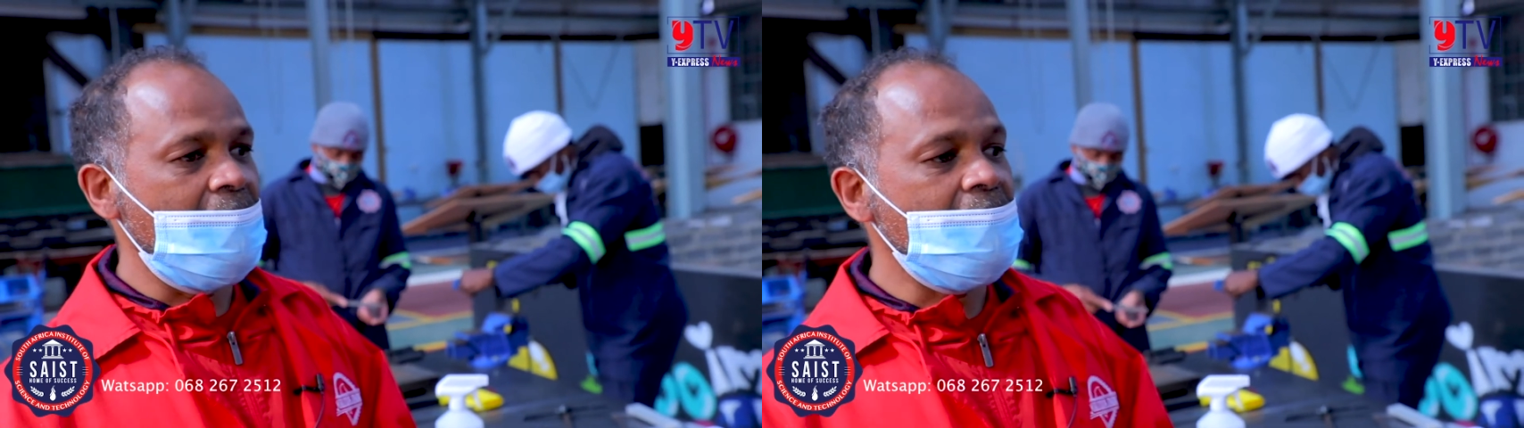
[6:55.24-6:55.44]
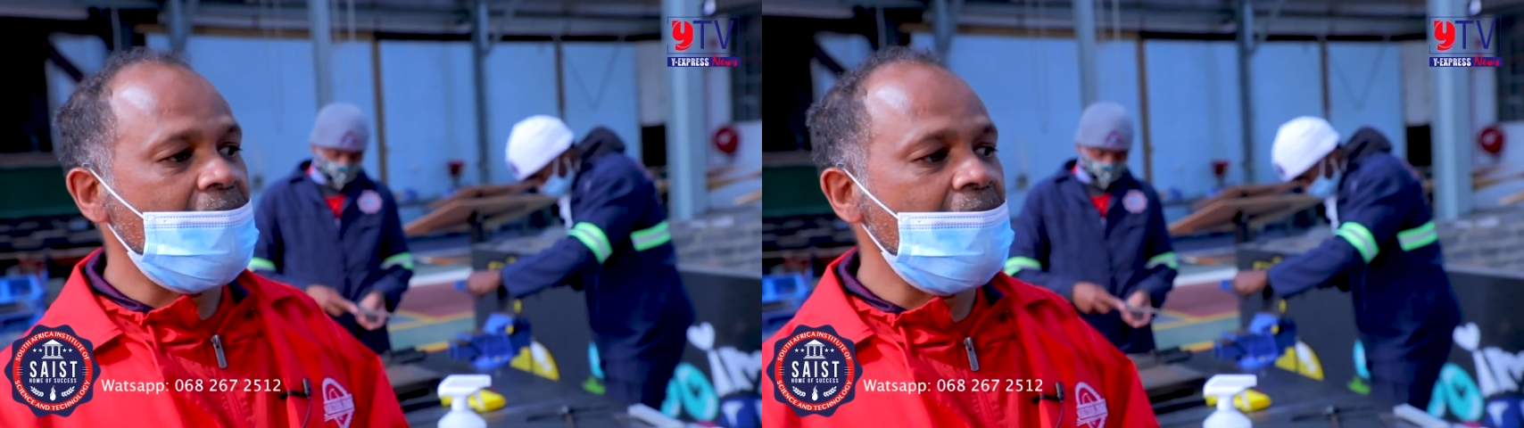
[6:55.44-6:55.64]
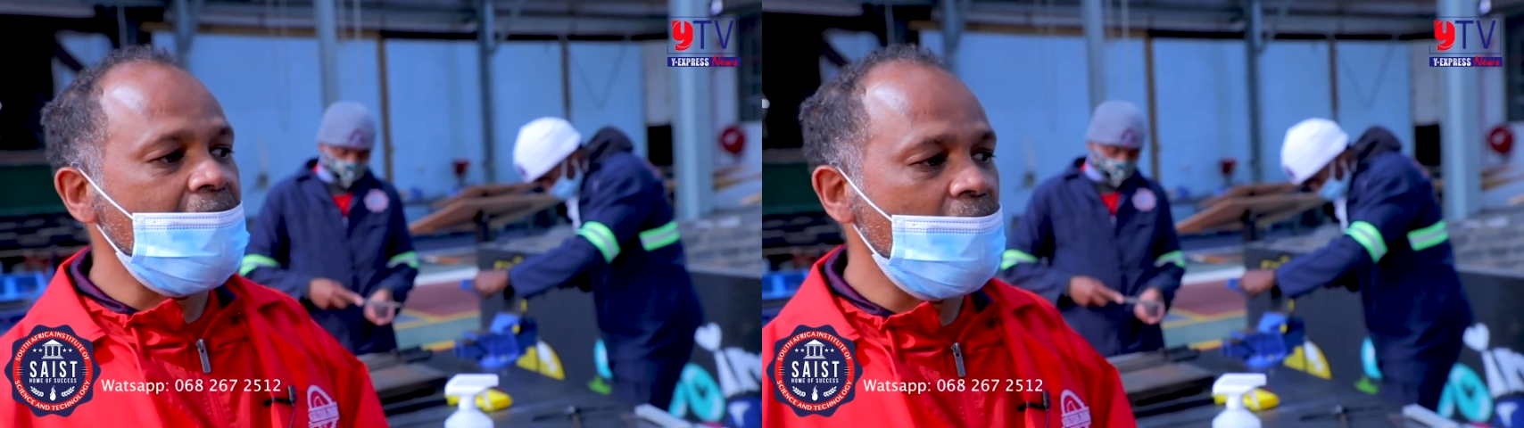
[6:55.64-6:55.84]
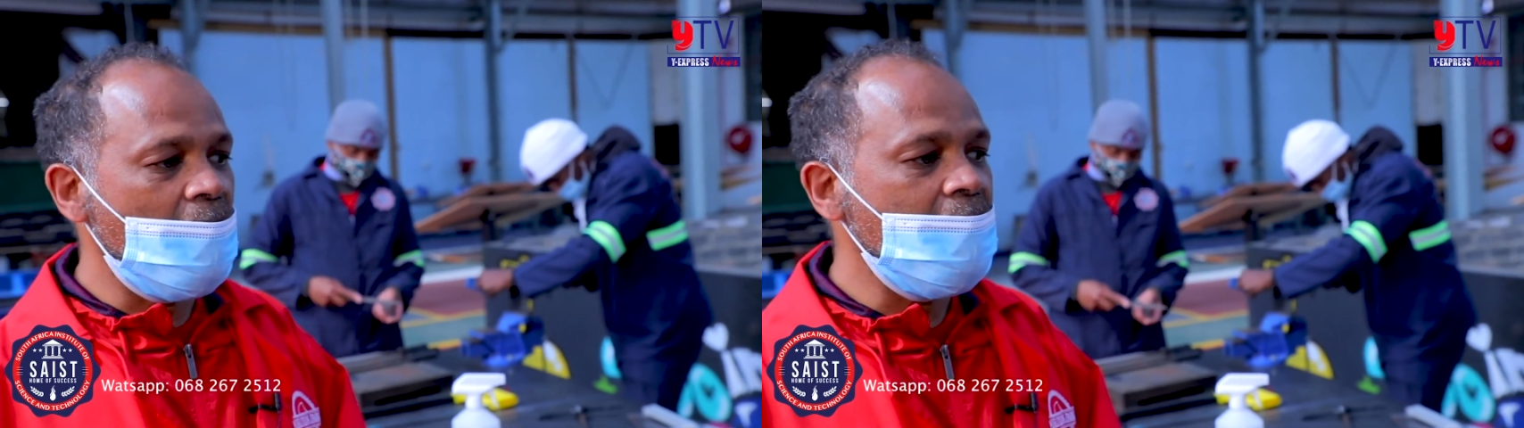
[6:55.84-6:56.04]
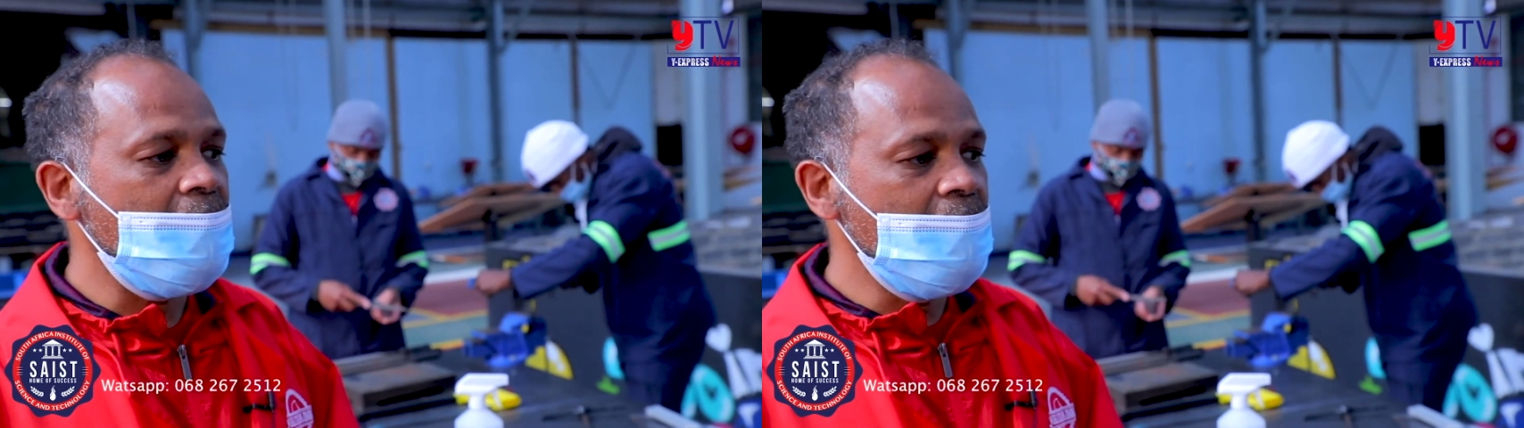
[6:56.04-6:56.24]
carry
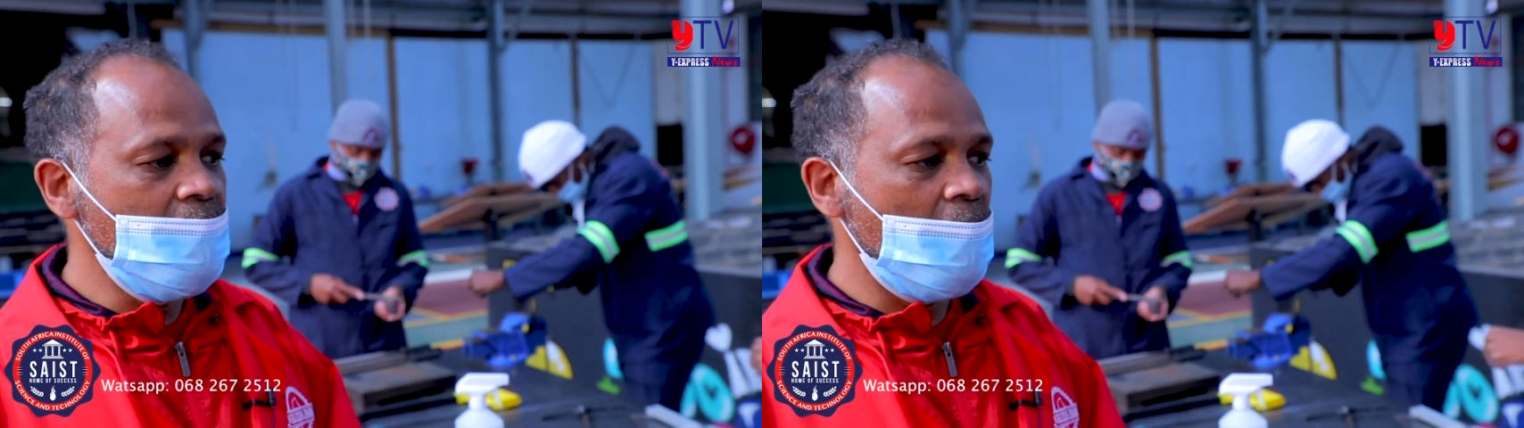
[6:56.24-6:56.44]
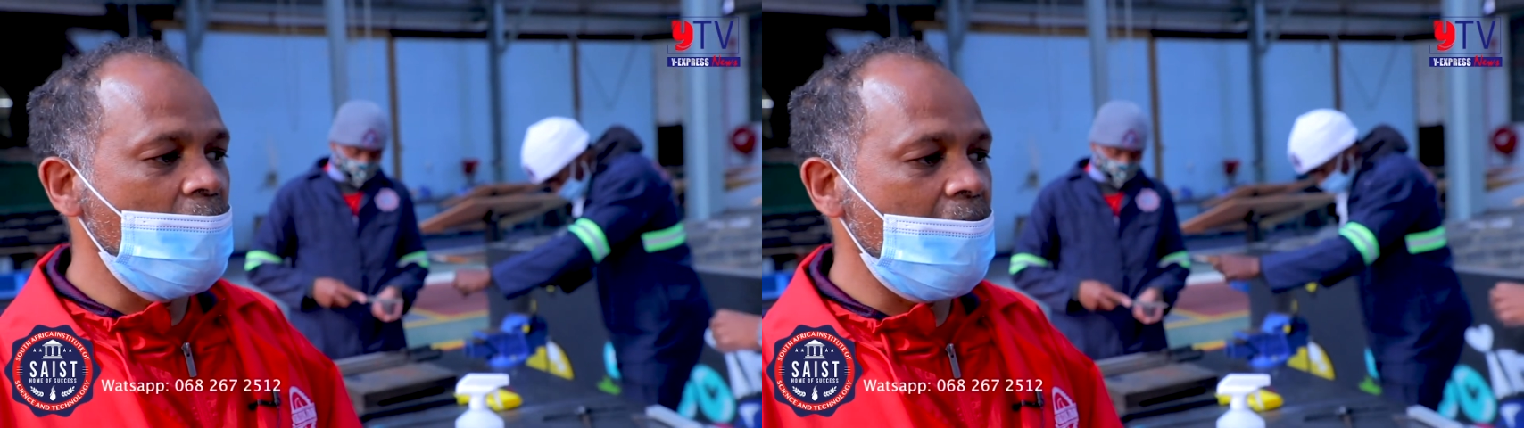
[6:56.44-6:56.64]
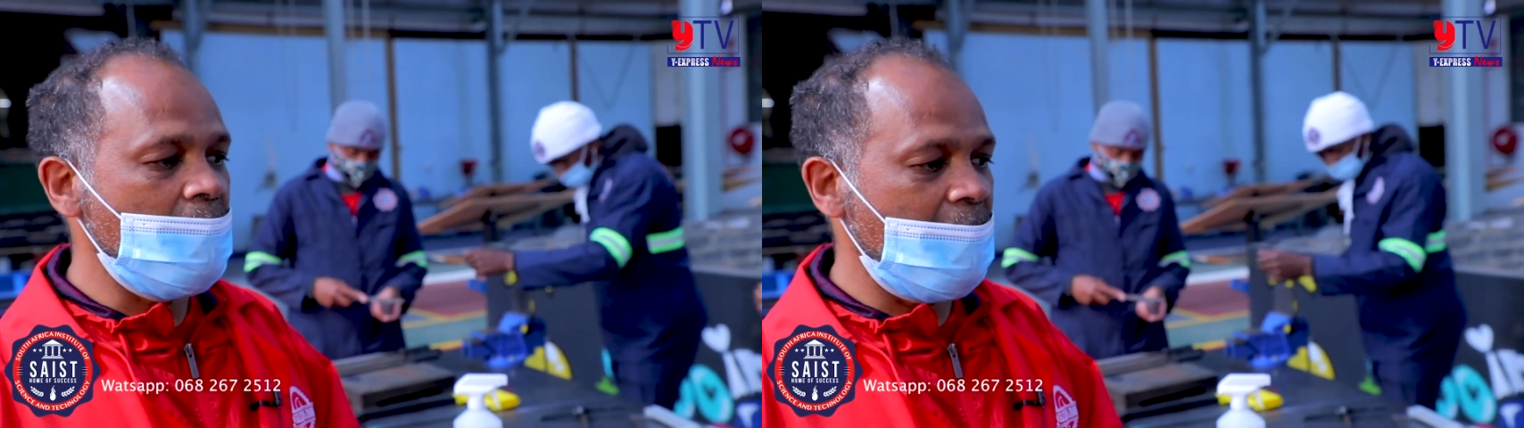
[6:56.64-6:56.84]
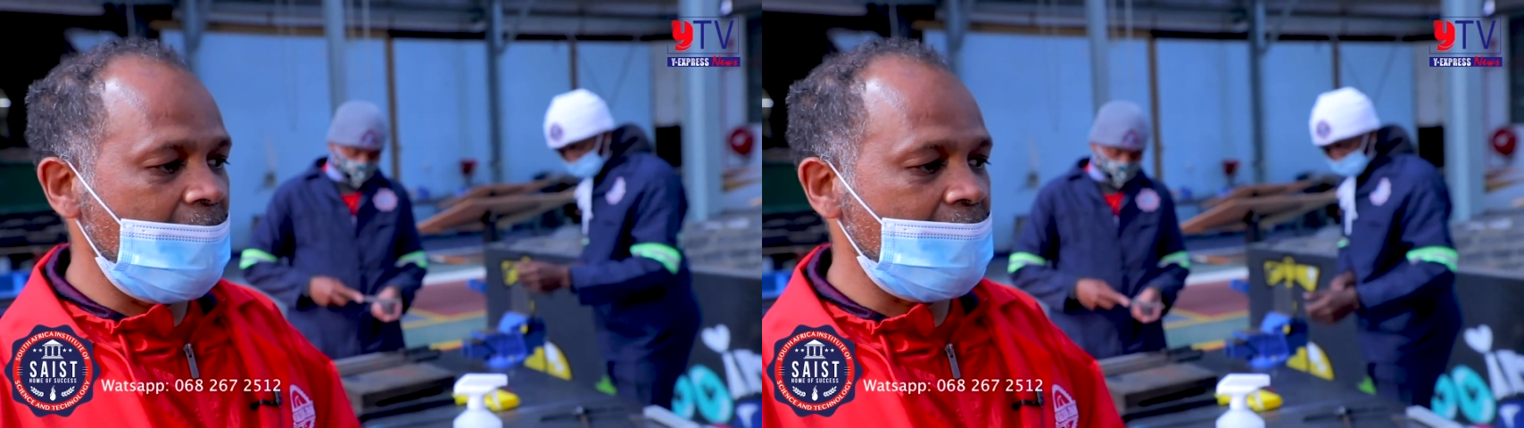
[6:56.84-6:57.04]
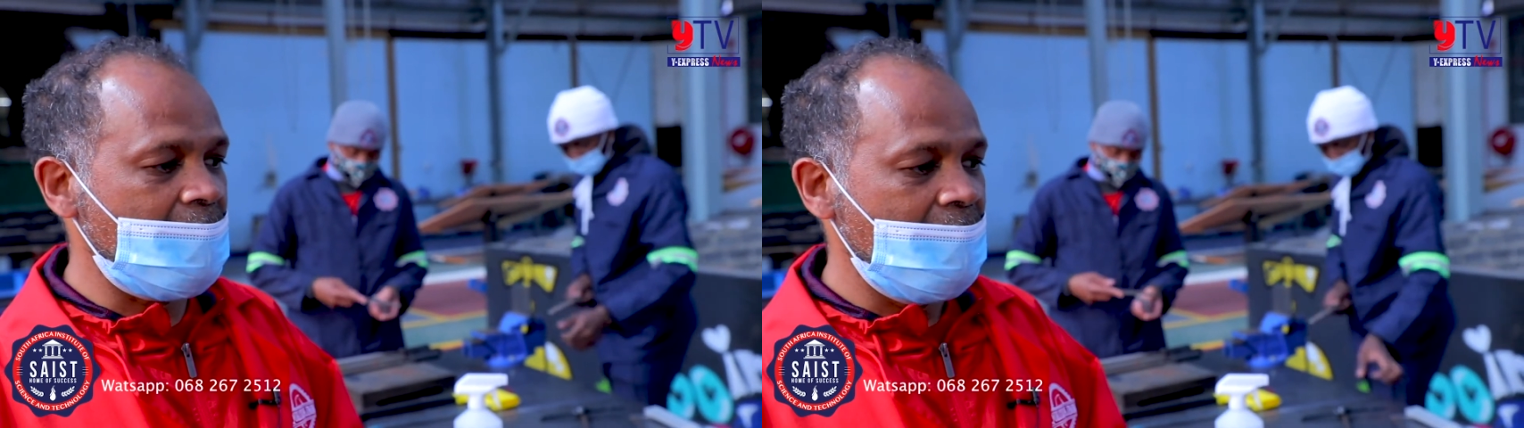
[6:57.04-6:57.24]
on in your
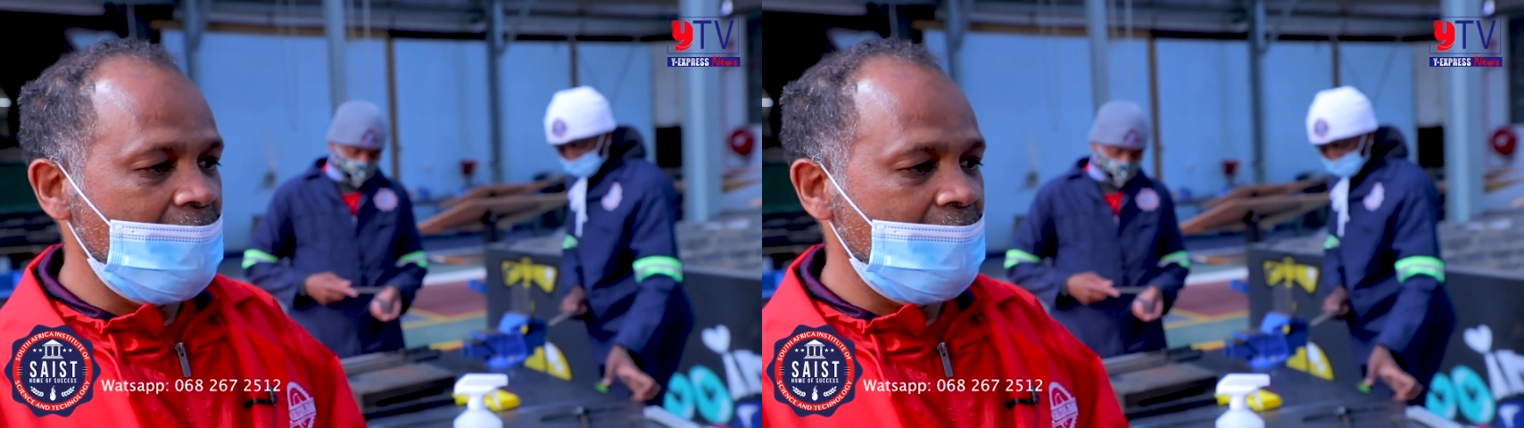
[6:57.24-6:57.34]
workplace.